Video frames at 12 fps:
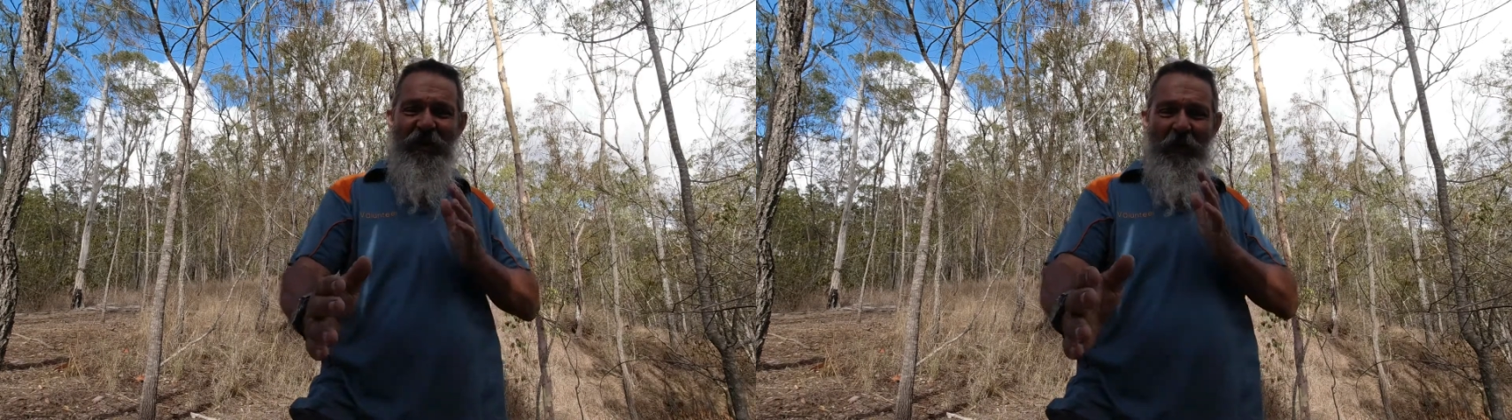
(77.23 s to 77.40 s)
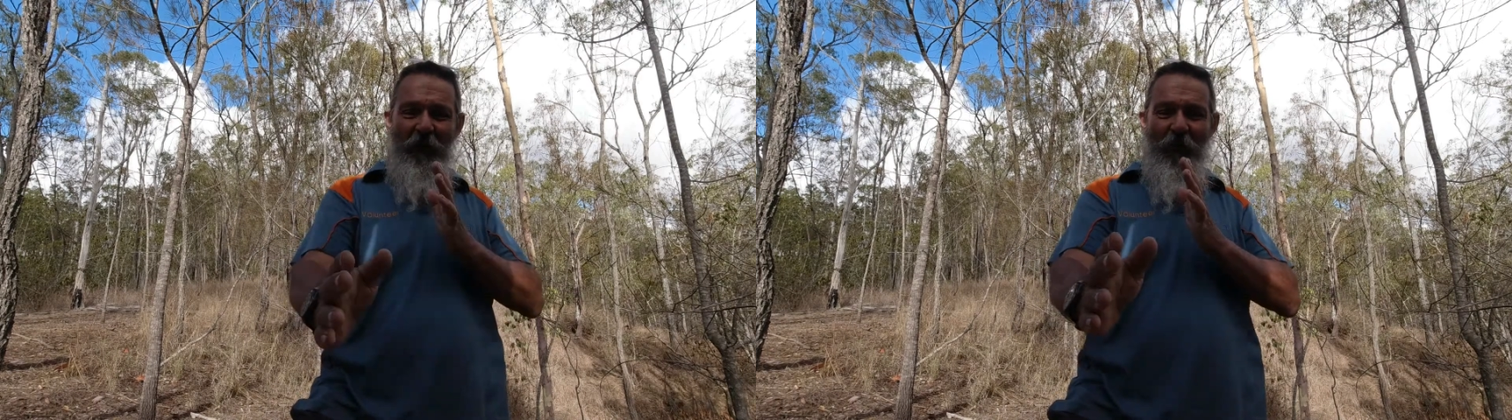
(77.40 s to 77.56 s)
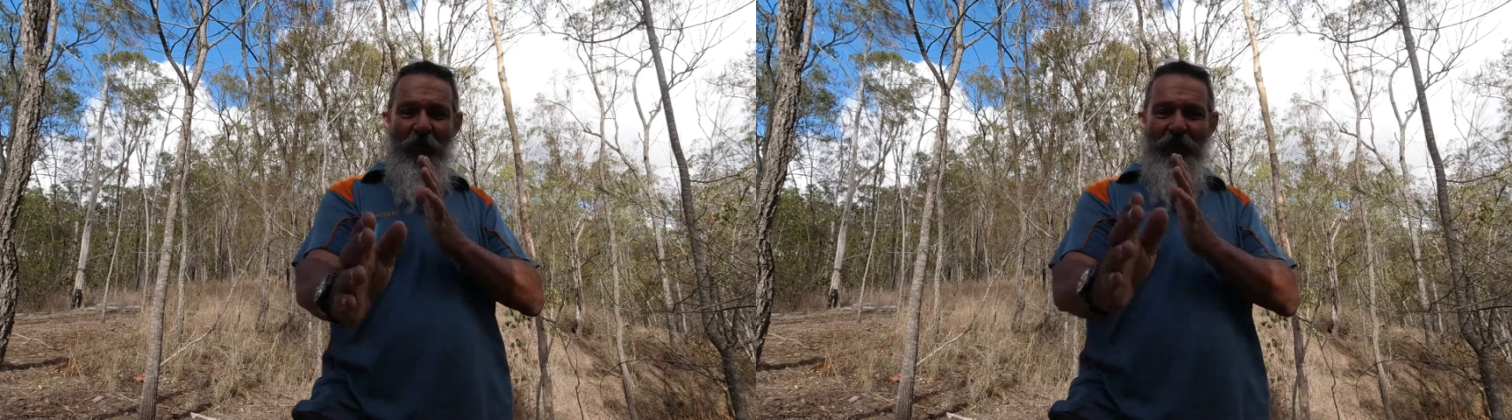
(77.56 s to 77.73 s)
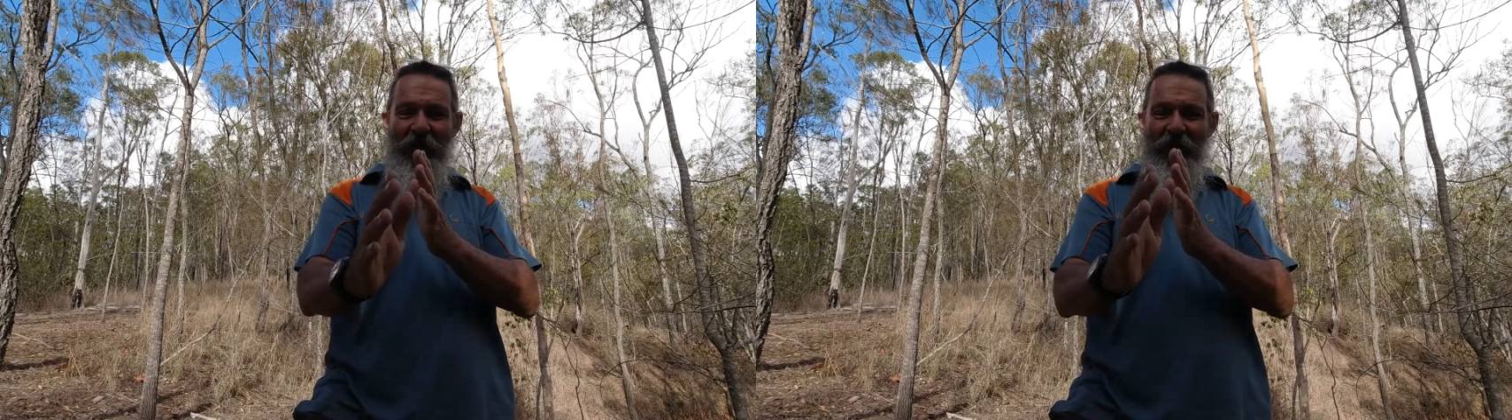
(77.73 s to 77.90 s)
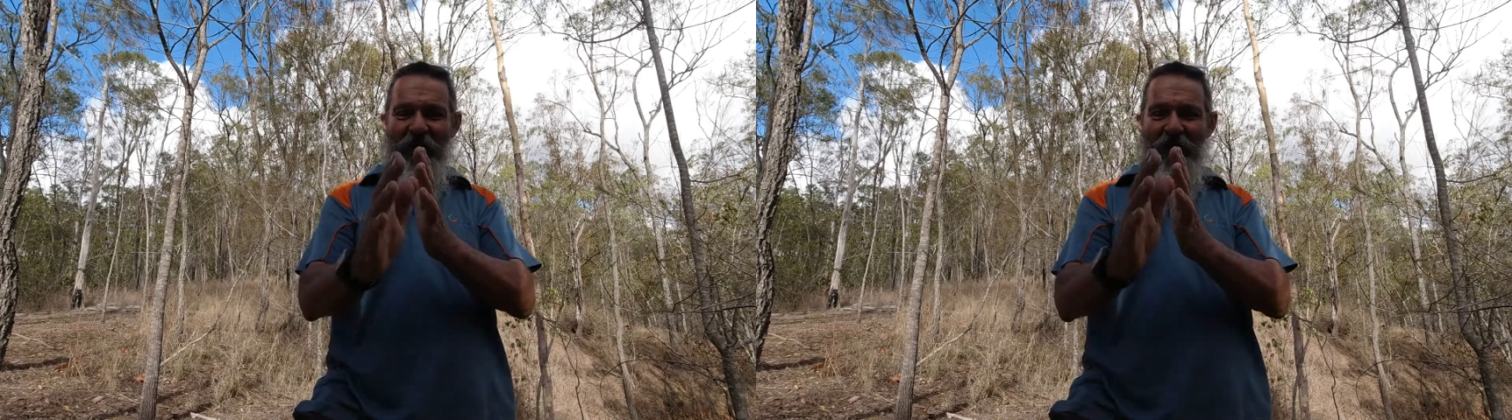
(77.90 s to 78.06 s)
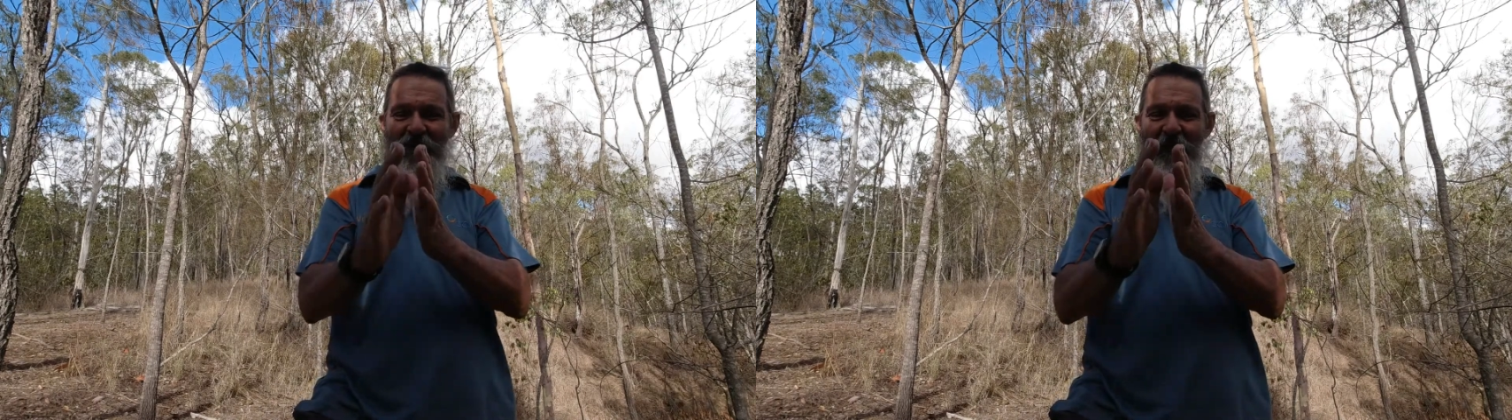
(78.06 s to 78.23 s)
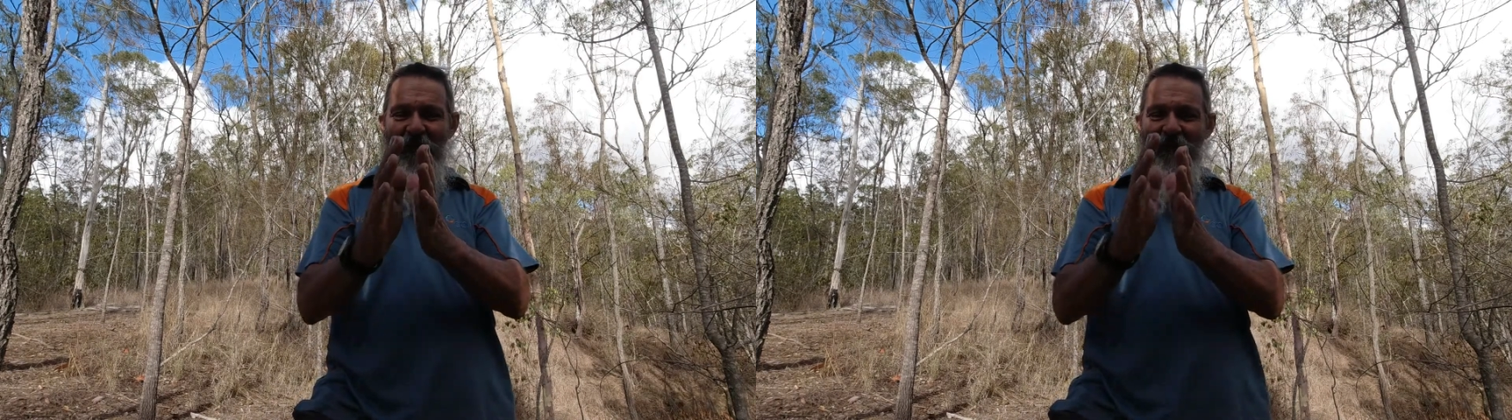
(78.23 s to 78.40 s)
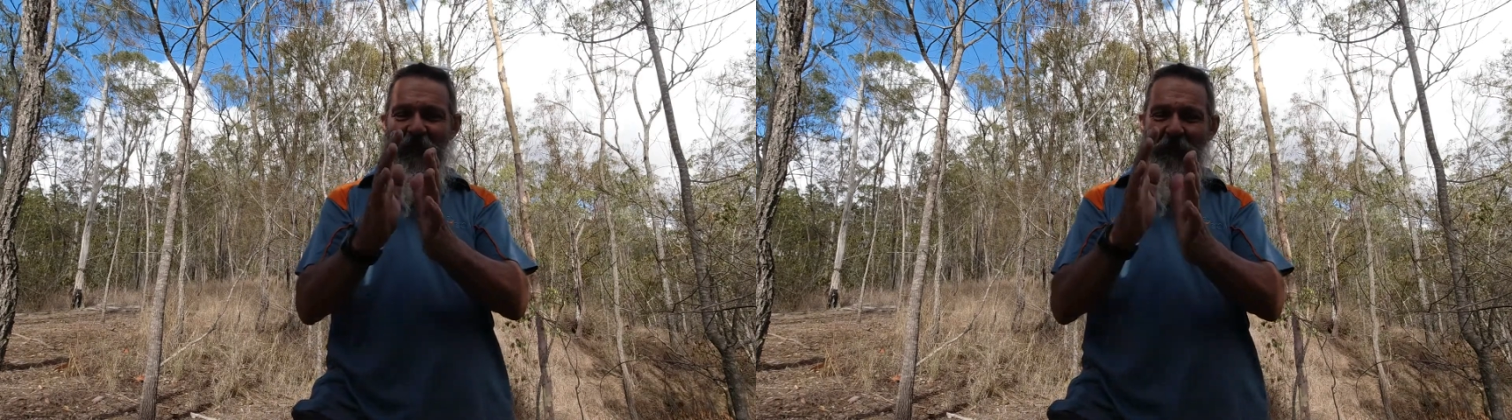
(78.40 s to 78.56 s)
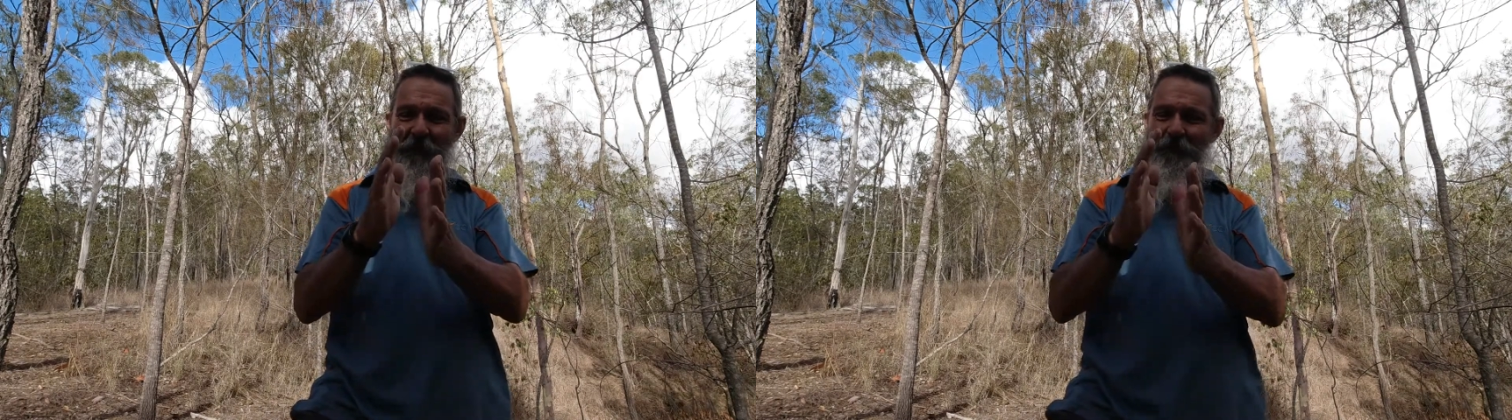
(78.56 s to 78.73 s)
don't walk that close to each
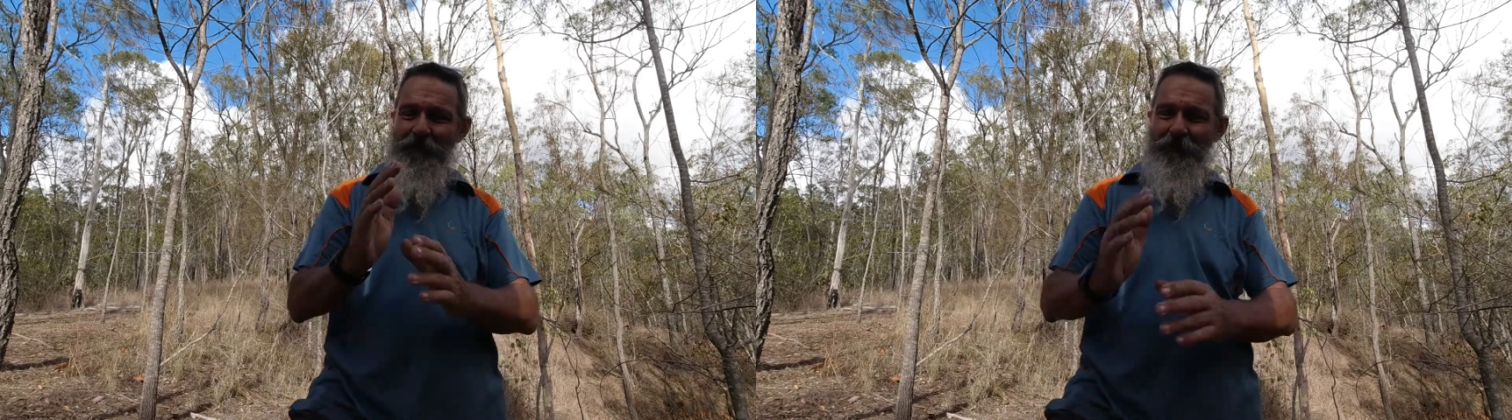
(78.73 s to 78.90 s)
other.